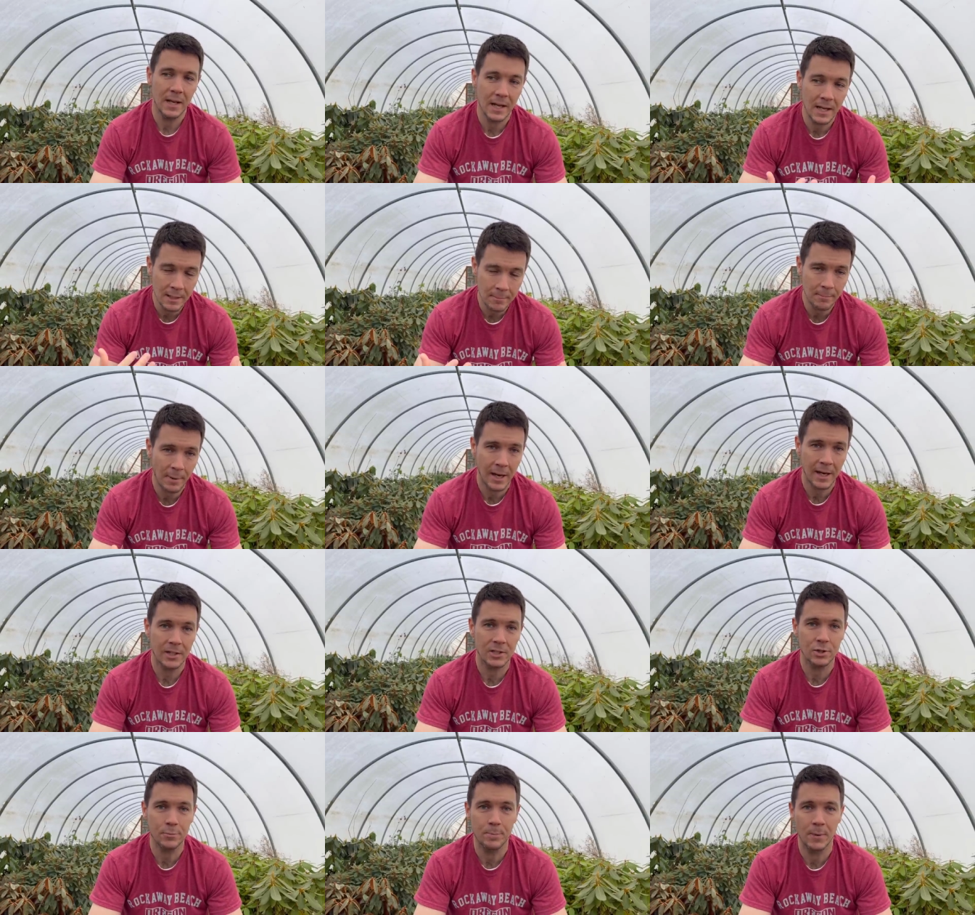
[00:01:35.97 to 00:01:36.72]
in my
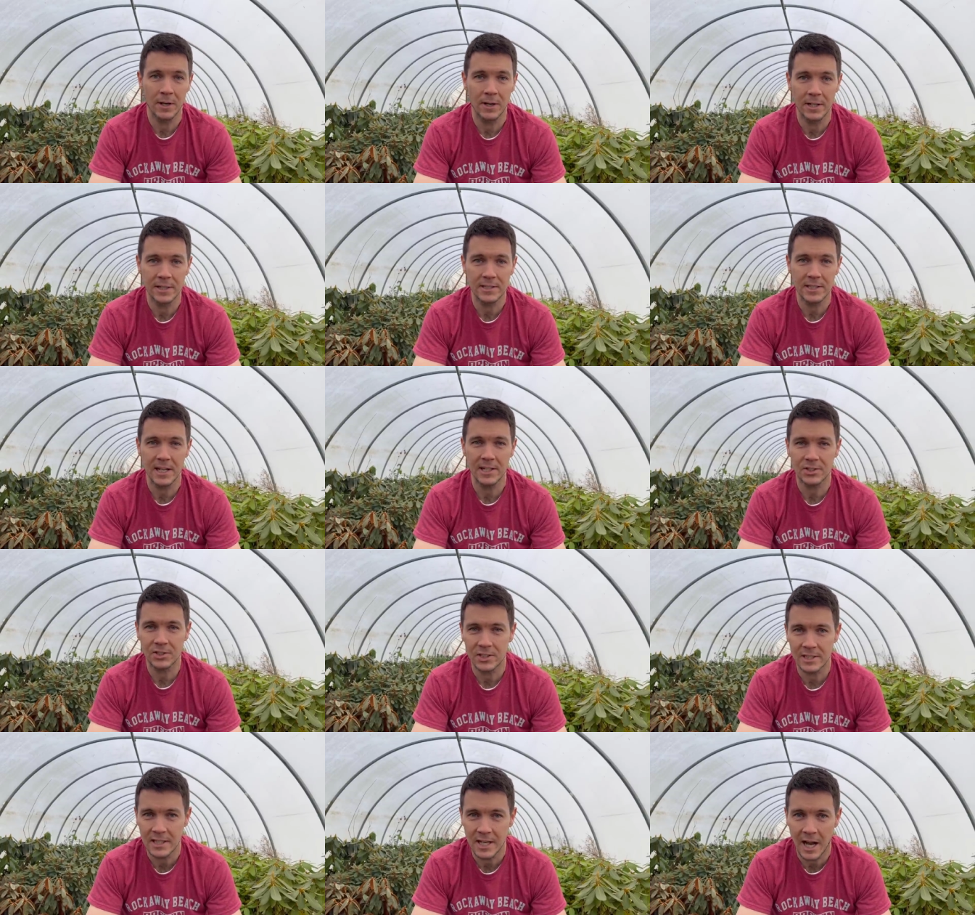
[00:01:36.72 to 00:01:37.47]
experience,
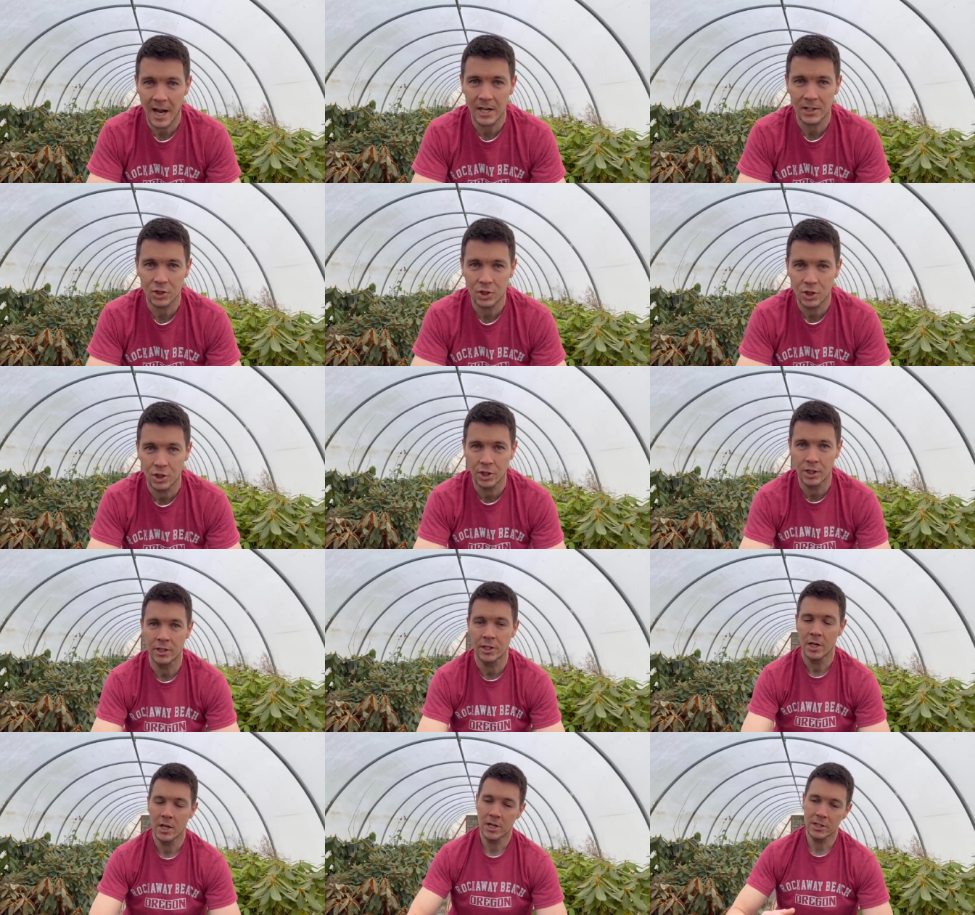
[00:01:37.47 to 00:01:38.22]
it's not
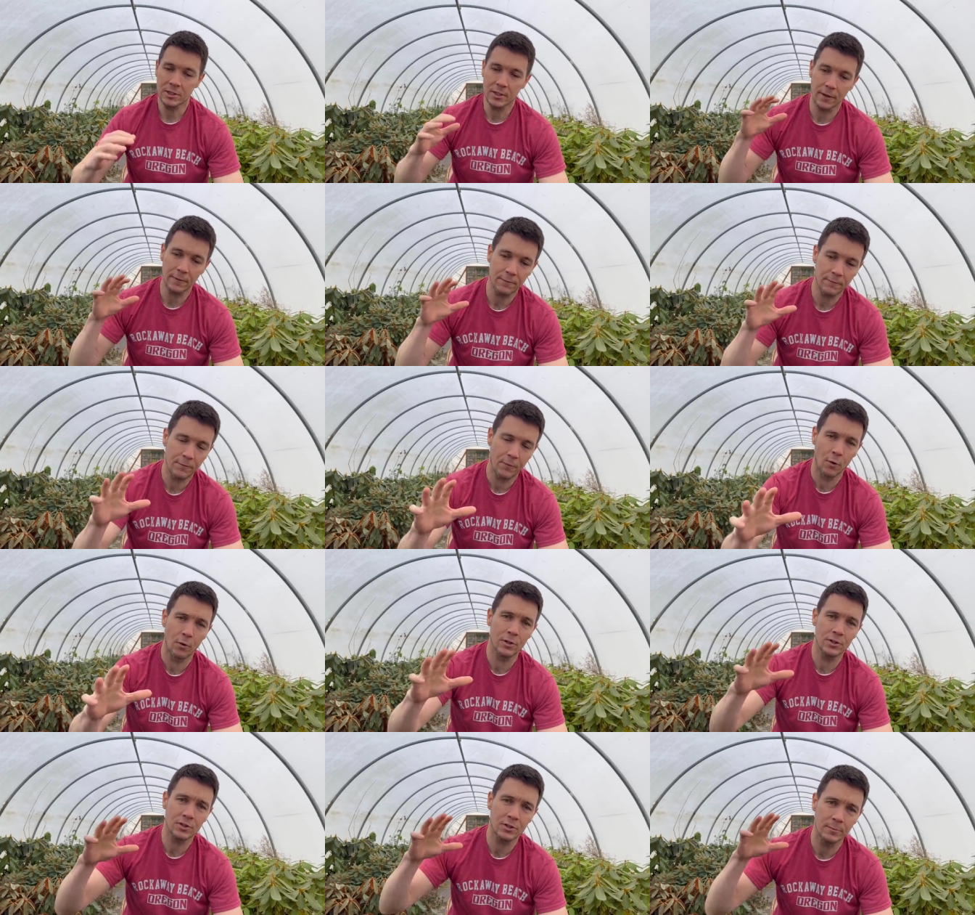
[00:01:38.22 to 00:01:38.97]
good to
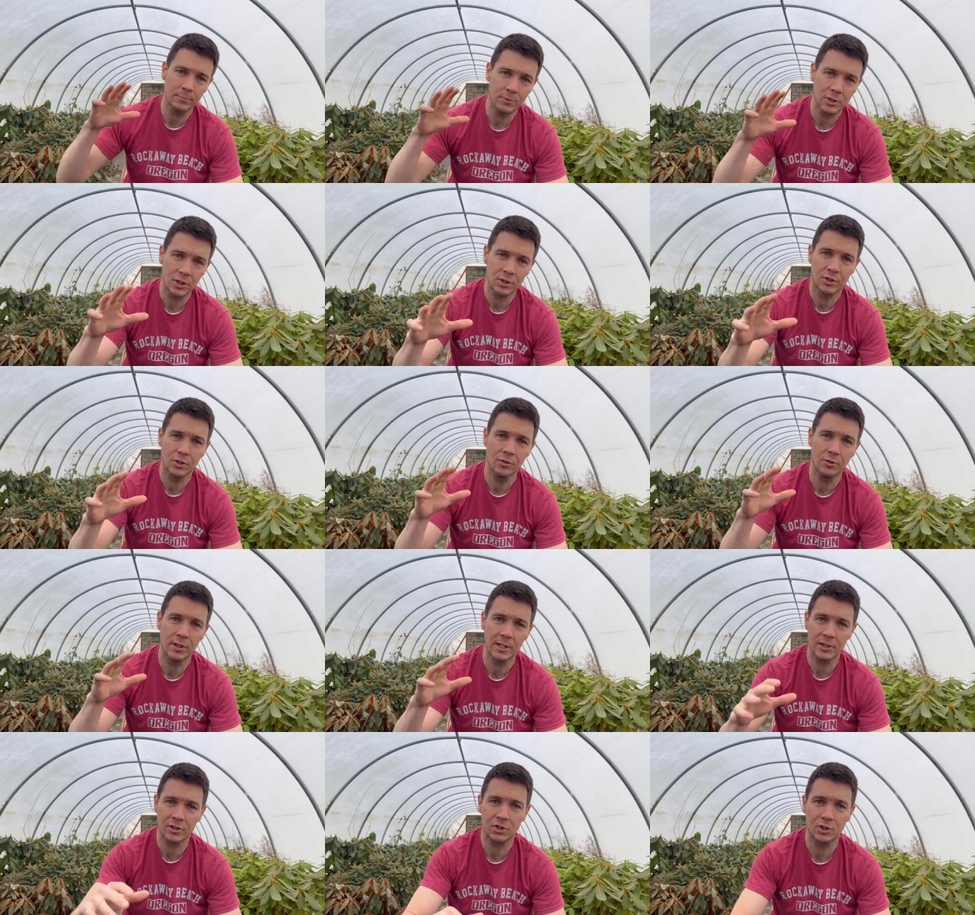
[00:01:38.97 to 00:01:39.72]
force them to
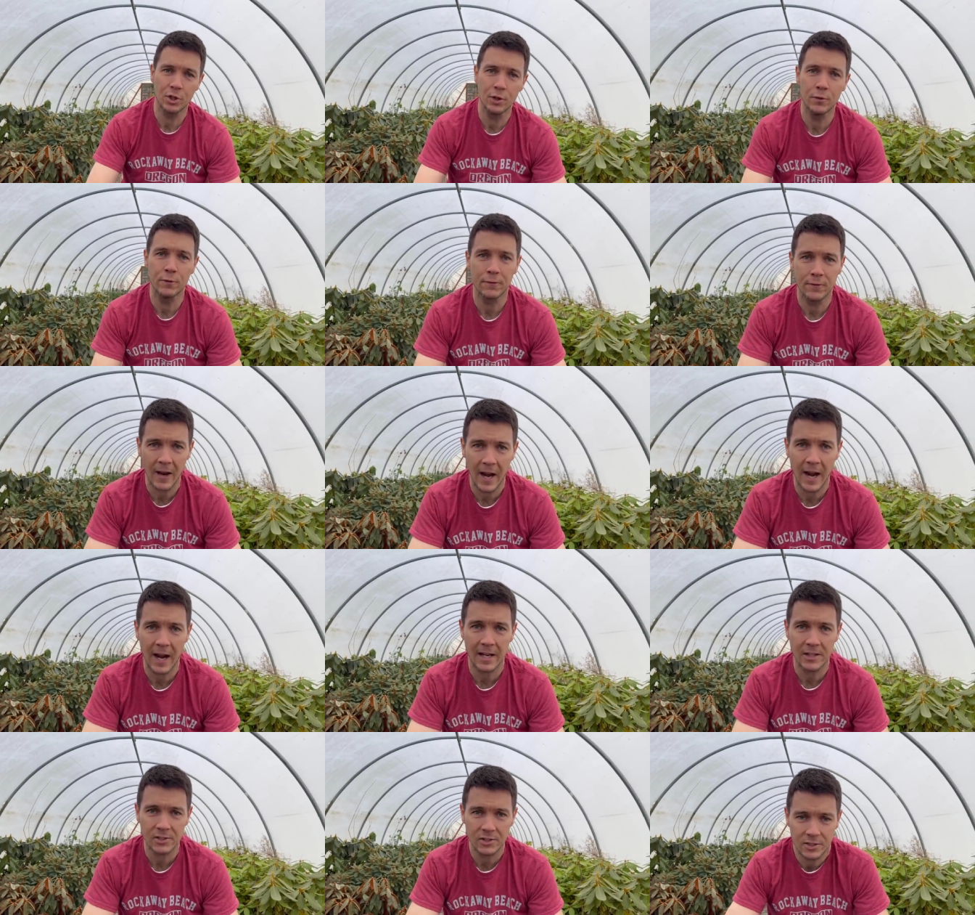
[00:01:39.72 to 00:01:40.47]
do this too
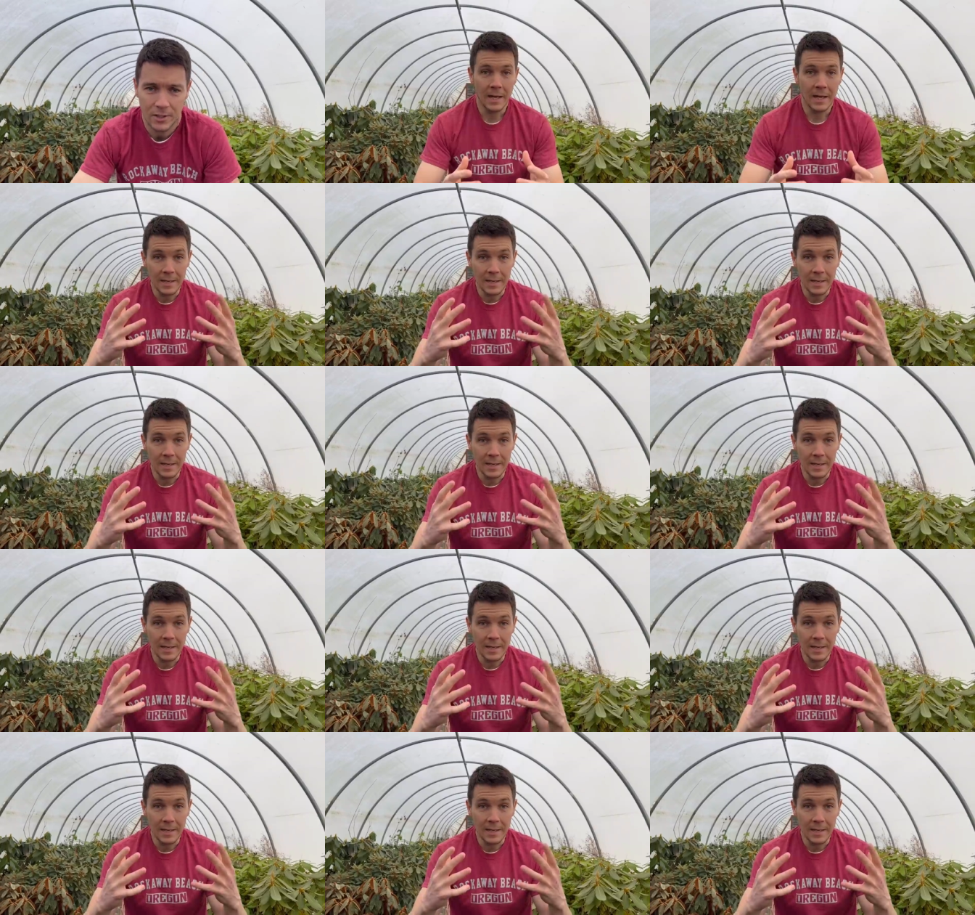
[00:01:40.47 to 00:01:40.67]
fast.